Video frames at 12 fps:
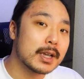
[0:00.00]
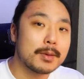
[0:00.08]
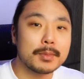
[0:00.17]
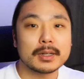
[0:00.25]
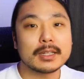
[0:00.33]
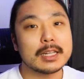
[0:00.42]

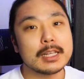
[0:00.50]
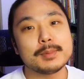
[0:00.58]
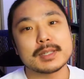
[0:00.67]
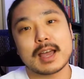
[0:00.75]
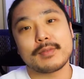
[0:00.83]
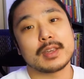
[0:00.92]
but keeps
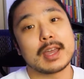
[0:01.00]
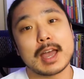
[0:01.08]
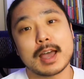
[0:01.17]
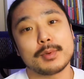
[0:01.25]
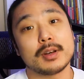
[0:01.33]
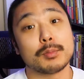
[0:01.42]
having a
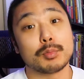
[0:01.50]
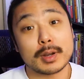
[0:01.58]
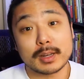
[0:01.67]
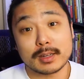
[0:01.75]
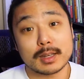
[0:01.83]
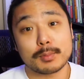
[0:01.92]
habit of
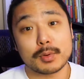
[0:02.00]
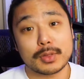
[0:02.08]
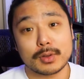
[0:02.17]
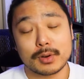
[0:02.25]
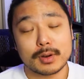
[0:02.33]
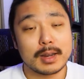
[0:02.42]
breaking up with
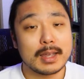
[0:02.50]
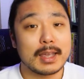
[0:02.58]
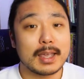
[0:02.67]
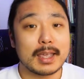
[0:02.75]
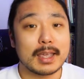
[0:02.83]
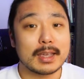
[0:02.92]
her.
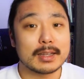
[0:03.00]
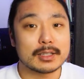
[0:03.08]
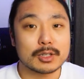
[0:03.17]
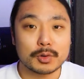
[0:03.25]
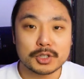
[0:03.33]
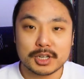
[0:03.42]
And
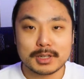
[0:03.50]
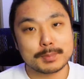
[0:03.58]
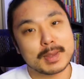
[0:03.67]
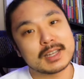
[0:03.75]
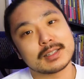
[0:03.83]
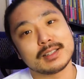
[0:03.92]
so she's
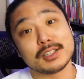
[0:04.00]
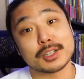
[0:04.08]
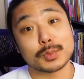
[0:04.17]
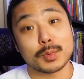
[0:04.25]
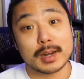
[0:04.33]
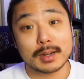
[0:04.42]
basically just
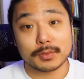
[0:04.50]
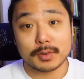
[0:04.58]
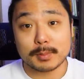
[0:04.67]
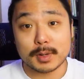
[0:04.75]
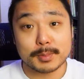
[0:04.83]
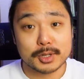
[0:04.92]
waiting for
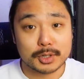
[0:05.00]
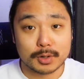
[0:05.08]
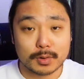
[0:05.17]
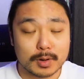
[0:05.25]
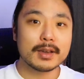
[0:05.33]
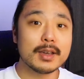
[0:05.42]
him to
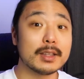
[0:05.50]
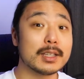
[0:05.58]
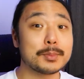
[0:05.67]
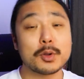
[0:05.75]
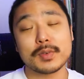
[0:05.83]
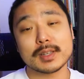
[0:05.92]
mature up. This
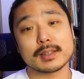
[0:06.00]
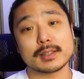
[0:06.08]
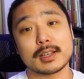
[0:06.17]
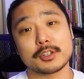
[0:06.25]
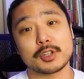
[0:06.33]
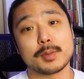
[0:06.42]
movie is
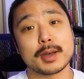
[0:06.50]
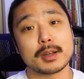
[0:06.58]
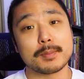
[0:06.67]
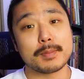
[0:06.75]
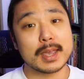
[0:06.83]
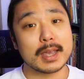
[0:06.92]
essentially about a
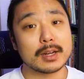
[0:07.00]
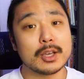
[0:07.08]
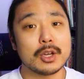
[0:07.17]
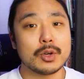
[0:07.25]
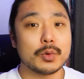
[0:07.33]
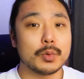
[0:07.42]
man
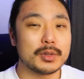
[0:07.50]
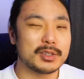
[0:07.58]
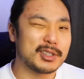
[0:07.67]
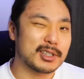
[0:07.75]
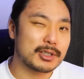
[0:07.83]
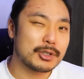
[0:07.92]
who is
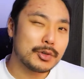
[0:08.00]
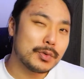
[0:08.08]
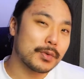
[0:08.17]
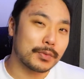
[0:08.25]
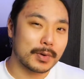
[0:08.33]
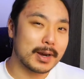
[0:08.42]
just too
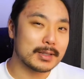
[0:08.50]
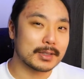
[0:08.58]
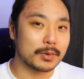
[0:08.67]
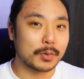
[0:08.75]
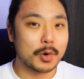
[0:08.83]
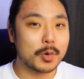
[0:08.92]
afraid to
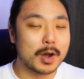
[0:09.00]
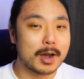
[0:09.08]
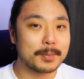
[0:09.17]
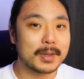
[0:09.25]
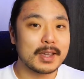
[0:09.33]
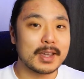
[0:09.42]
grow
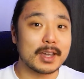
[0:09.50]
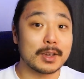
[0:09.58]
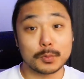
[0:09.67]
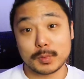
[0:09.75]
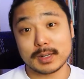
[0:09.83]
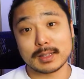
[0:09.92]
up
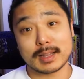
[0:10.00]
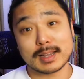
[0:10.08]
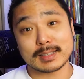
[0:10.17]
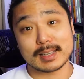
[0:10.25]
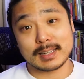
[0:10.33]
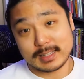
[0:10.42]
and realize
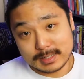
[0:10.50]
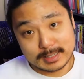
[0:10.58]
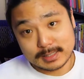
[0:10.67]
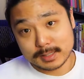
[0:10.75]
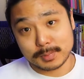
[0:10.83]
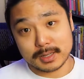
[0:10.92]
that he
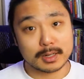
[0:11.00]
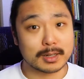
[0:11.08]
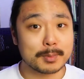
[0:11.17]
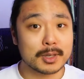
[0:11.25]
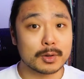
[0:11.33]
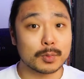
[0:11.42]
needs to be in a
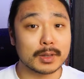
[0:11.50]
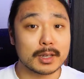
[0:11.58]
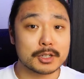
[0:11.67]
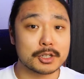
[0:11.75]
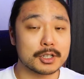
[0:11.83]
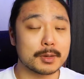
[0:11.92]
committed
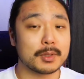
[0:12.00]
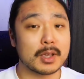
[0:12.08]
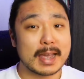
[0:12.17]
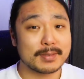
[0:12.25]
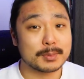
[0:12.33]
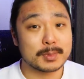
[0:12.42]
relationship to
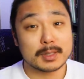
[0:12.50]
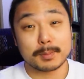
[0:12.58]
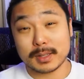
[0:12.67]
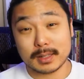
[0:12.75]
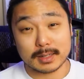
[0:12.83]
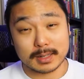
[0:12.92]
have some
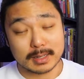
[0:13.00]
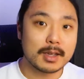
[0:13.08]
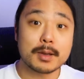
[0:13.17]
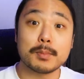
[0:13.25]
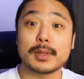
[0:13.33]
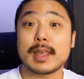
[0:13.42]
stability.
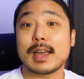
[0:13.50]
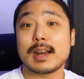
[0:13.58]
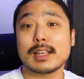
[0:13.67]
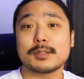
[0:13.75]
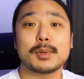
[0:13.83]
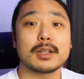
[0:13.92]
But that
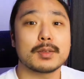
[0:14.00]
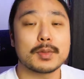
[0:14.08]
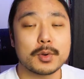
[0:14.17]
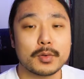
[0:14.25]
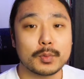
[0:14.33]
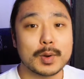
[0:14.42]
aspect of the
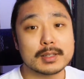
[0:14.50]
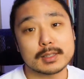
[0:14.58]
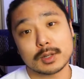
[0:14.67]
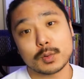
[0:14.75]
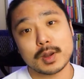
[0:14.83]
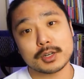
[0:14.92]
movie raises the
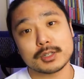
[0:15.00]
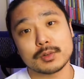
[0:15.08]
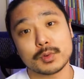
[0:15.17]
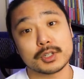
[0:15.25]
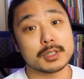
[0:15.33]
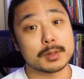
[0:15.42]
question,
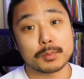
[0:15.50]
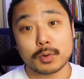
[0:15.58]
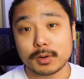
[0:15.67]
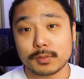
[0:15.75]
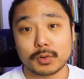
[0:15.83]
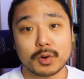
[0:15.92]
which is
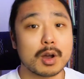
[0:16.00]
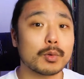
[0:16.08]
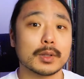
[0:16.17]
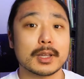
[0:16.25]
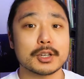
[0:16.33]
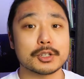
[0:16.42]
important for all
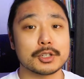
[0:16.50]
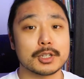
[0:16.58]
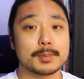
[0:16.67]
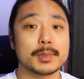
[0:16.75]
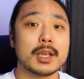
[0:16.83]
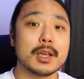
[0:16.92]

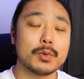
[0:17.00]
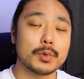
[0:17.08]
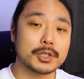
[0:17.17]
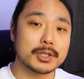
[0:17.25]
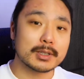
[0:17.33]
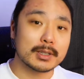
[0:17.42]
relationships,
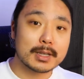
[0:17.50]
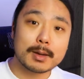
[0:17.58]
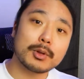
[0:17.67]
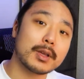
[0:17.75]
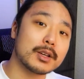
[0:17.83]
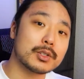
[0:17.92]
which is the
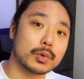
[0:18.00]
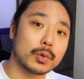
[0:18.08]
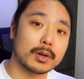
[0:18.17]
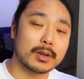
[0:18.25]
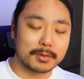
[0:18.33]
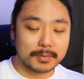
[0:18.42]
double-edged
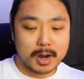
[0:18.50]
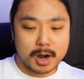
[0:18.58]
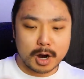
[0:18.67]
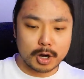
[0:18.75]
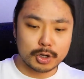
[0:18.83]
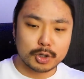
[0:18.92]
sword of,
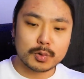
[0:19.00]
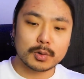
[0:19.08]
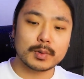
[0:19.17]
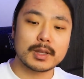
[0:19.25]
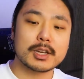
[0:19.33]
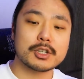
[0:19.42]
are you in a
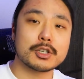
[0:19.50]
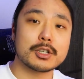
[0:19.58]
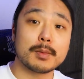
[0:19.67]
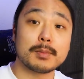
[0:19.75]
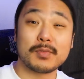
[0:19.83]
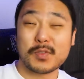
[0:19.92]

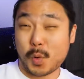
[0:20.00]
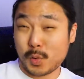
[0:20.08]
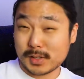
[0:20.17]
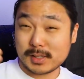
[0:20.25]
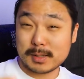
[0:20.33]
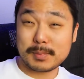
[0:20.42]
relationship for
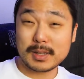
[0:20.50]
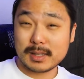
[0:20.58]
stability,